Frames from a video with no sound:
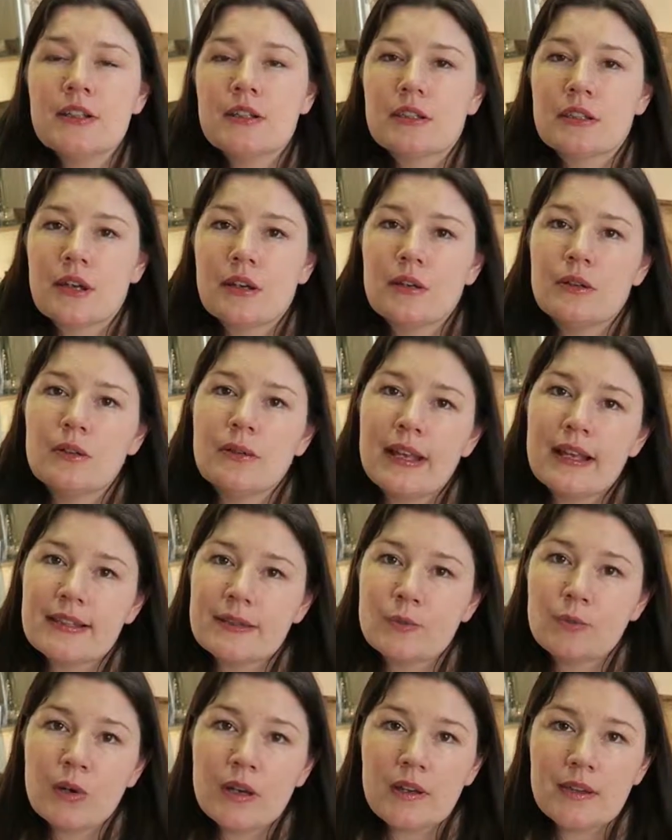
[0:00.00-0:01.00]
So
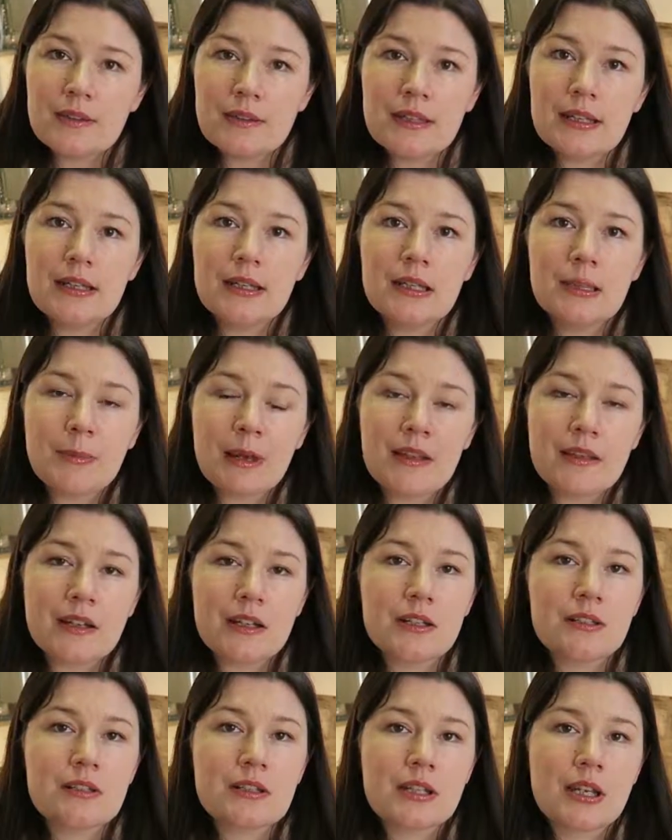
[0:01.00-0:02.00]
it's worth thinking about the
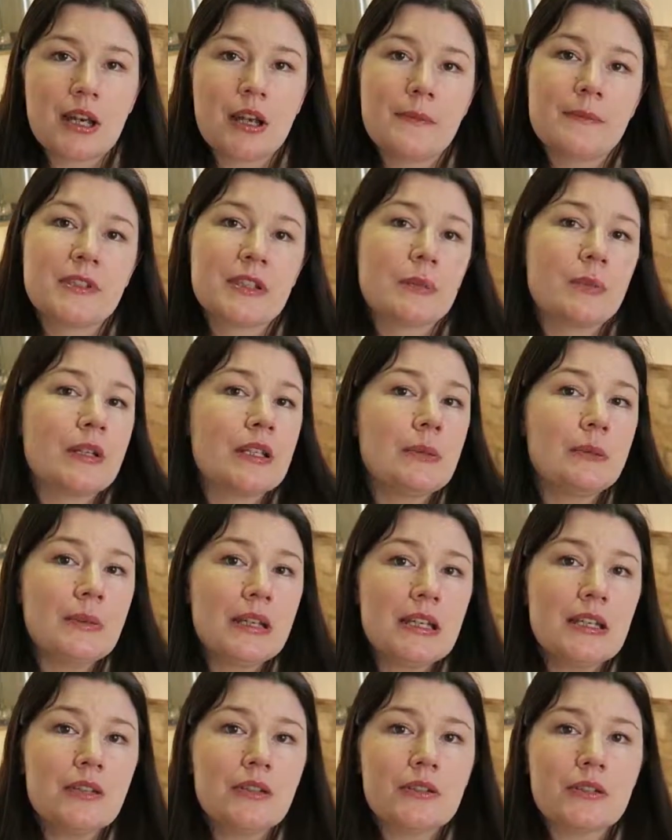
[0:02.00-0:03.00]
long term. So when you
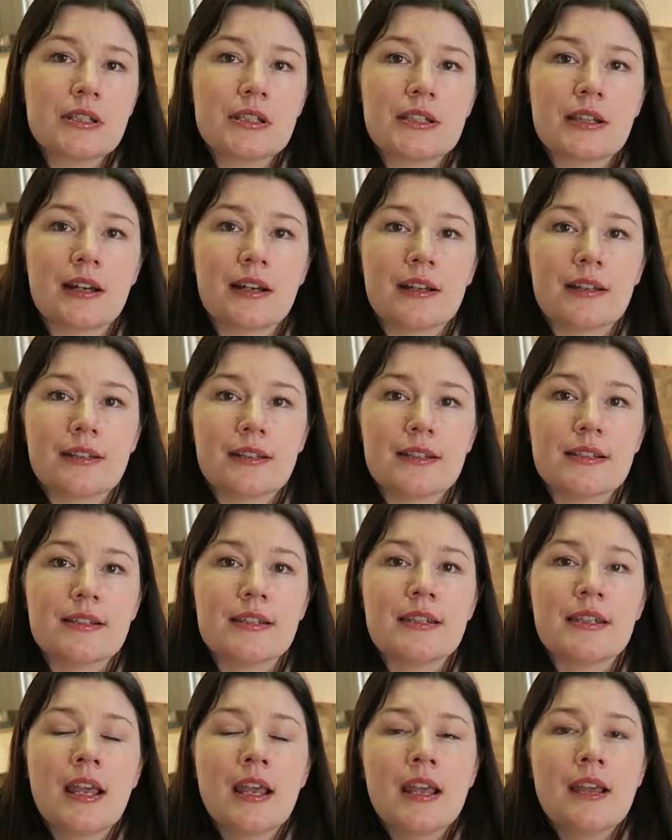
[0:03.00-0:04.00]
meet your
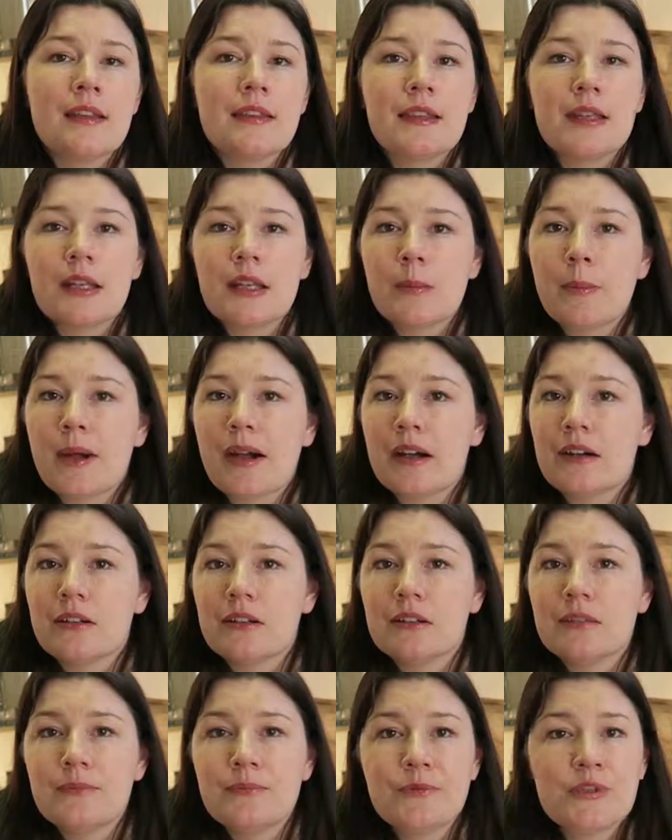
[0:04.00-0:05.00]
designers, think
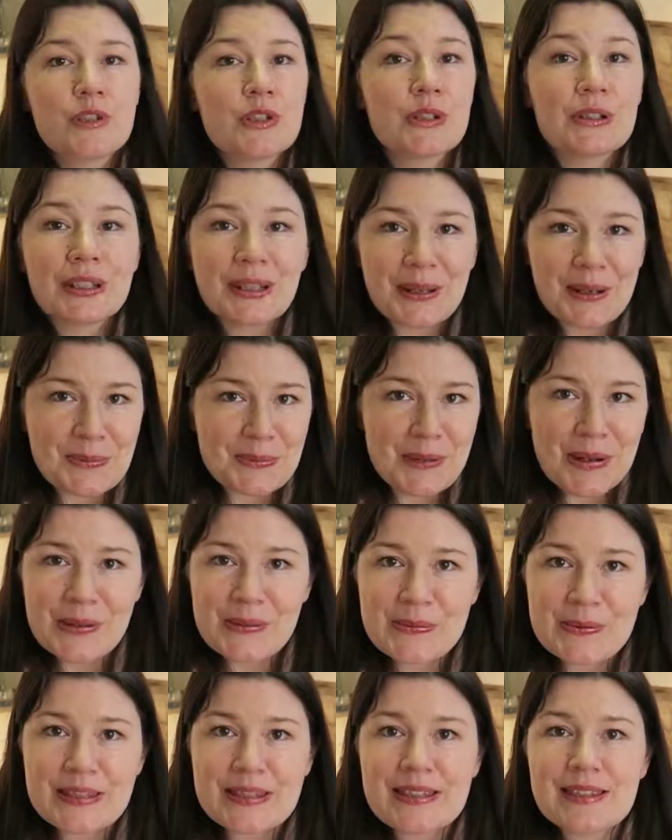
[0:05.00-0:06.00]
about, do you get on
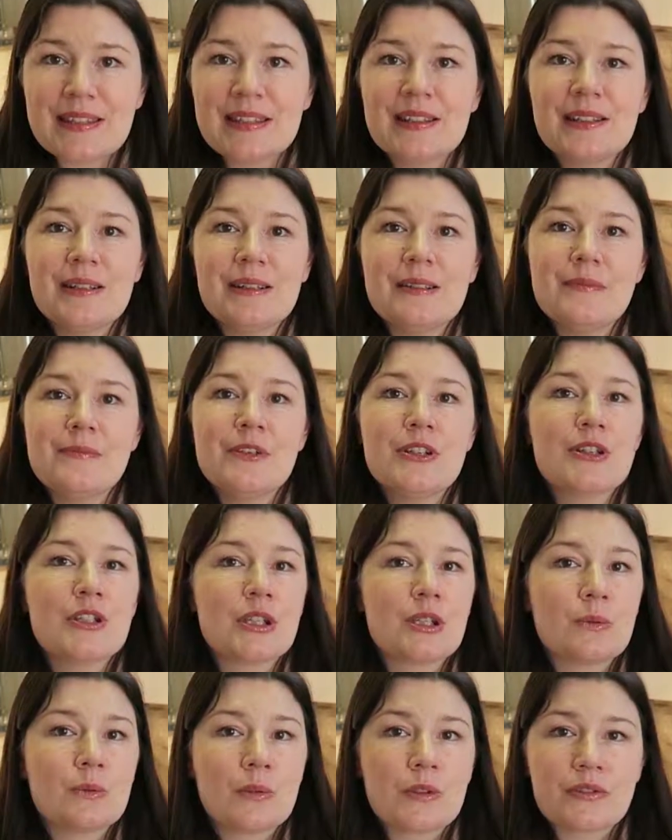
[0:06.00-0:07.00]
well with them?
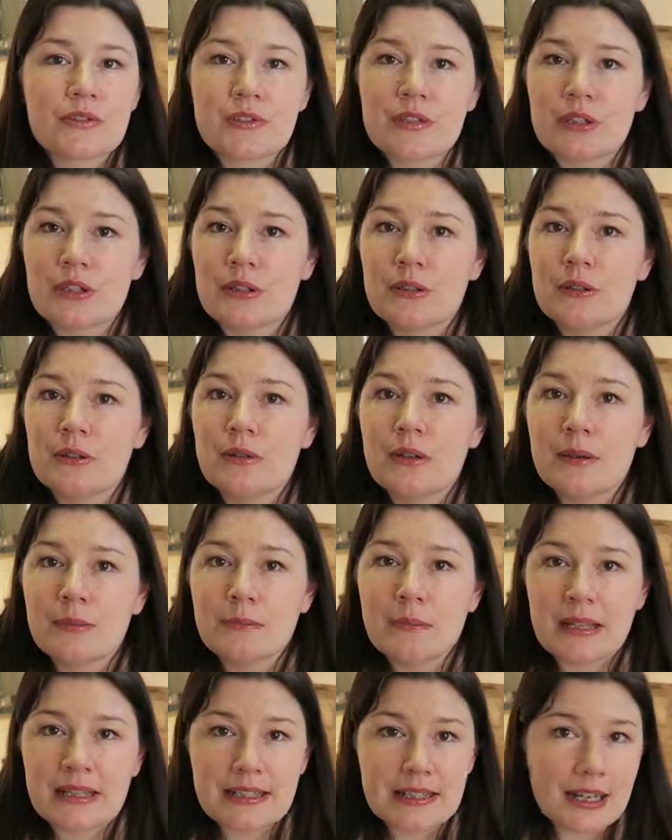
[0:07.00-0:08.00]
Do you want to
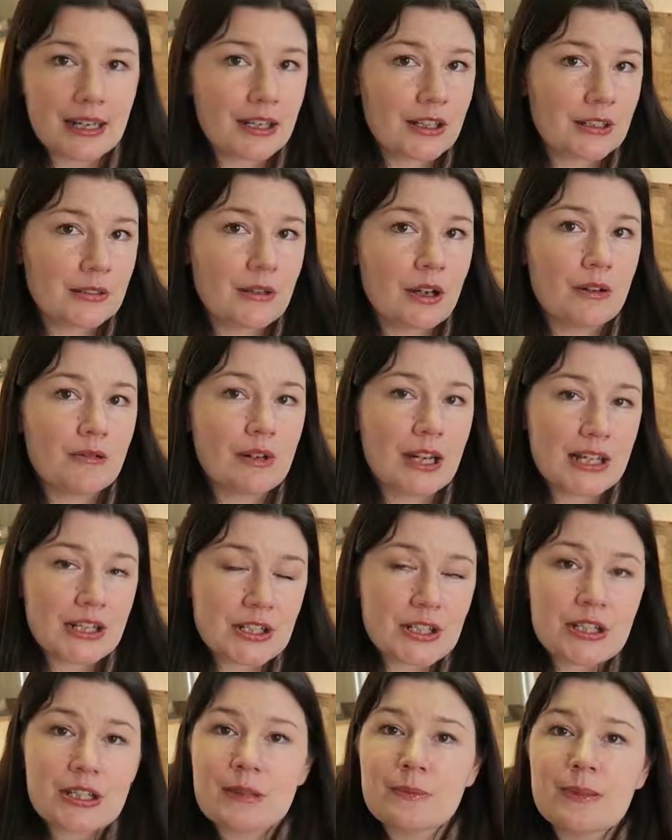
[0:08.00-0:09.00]
maintain a
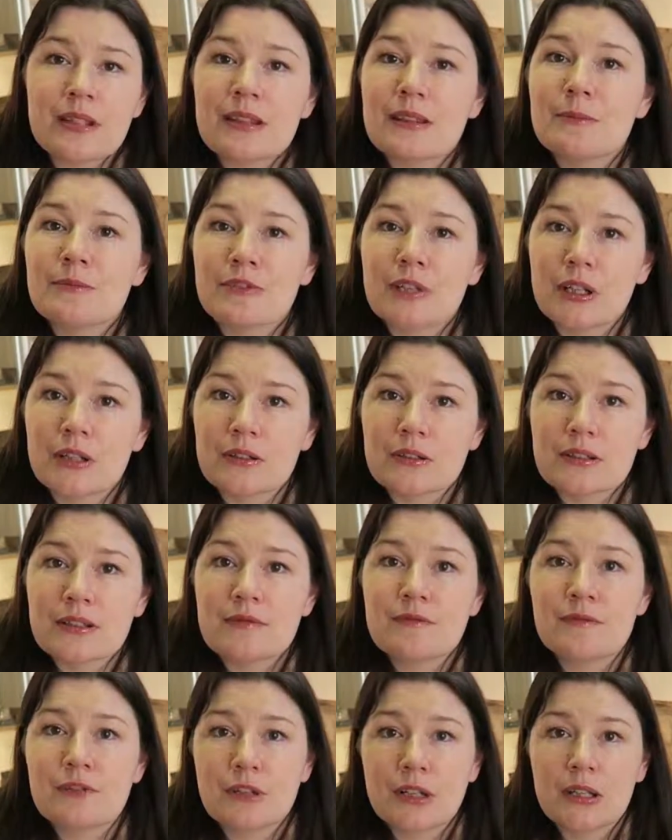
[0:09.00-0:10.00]
relationship with them for
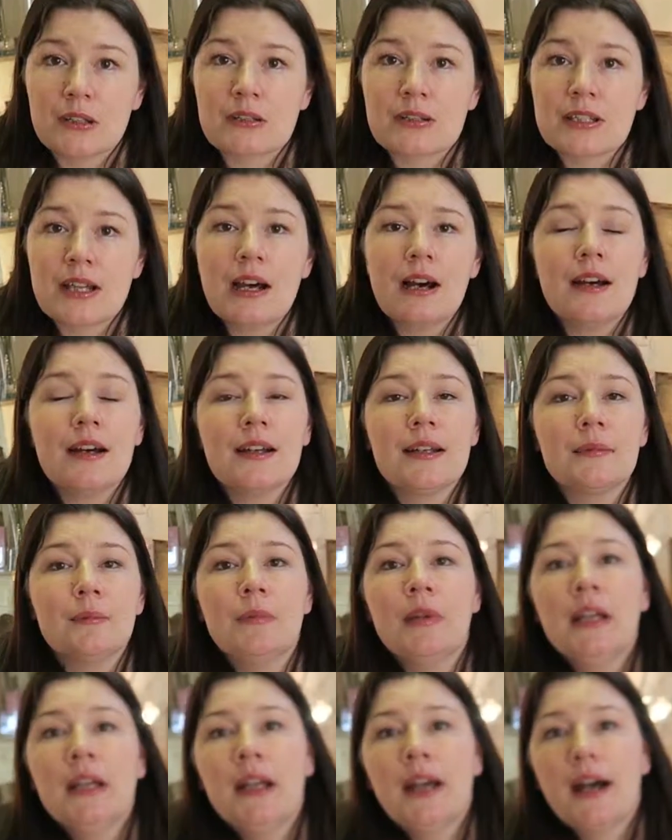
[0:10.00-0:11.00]
a long
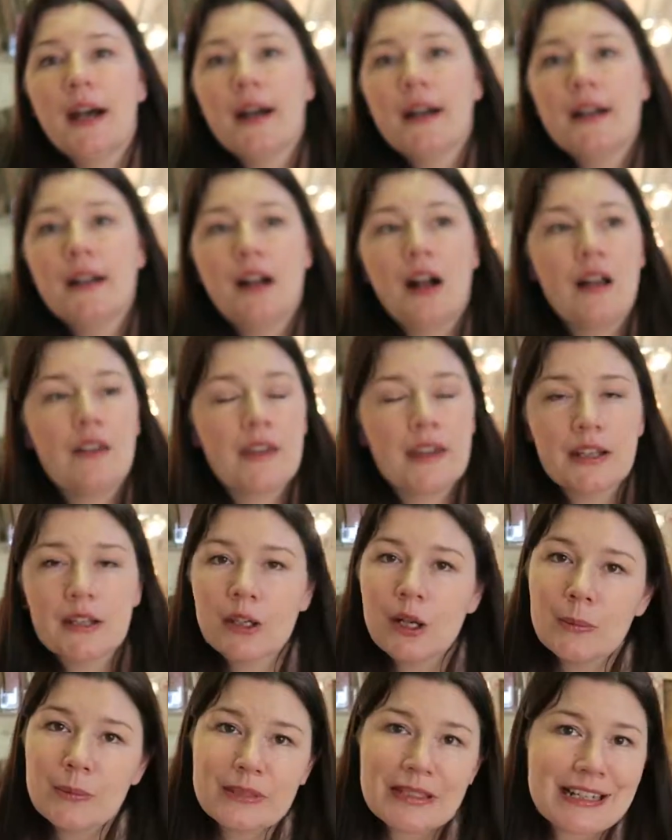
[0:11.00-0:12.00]
time? Are they
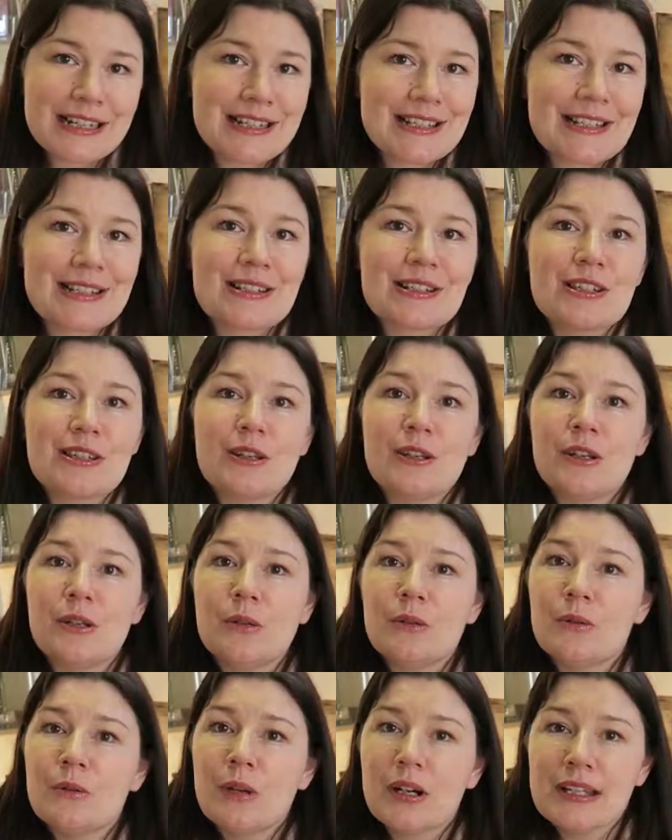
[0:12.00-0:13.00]
accommodating to
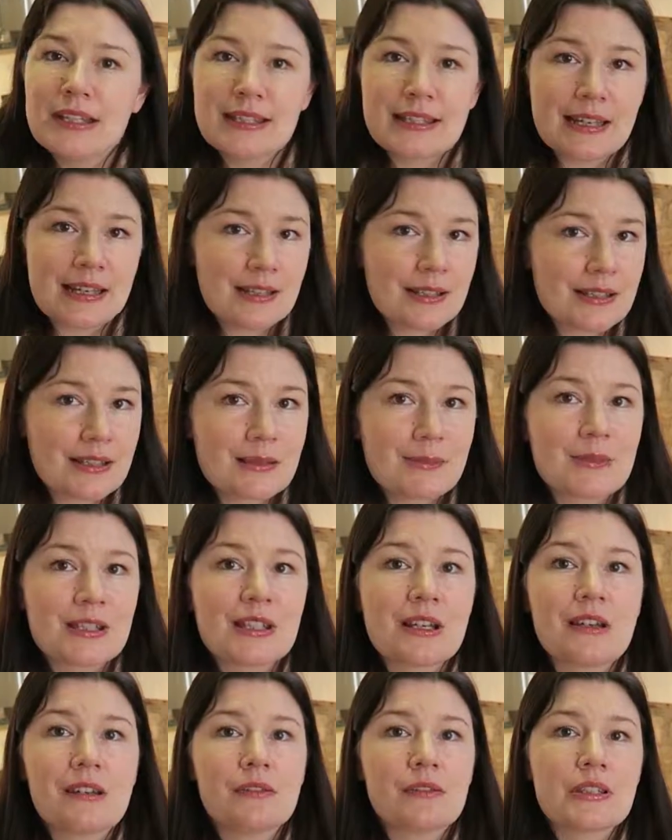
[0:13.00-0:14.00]
you? Is their customer
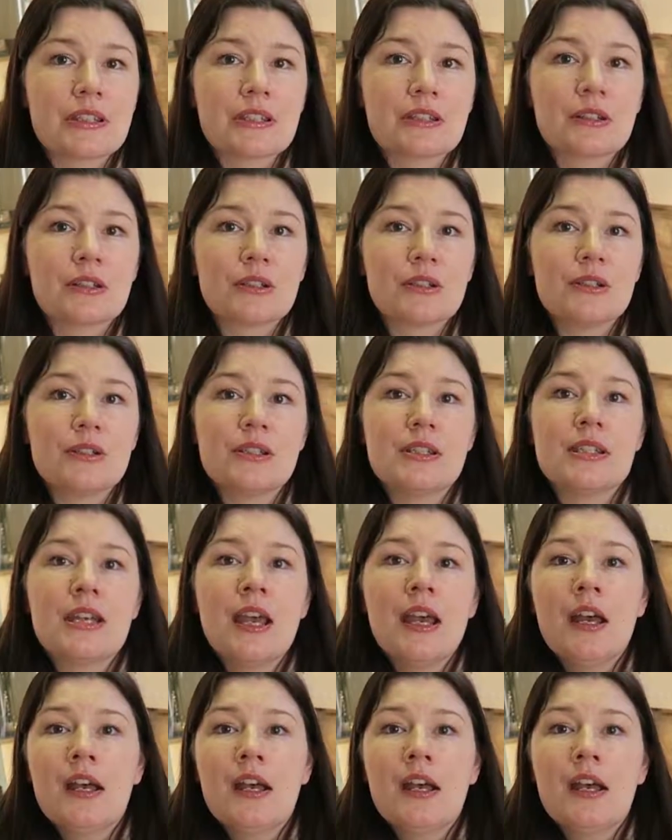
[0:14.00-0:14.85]
service good?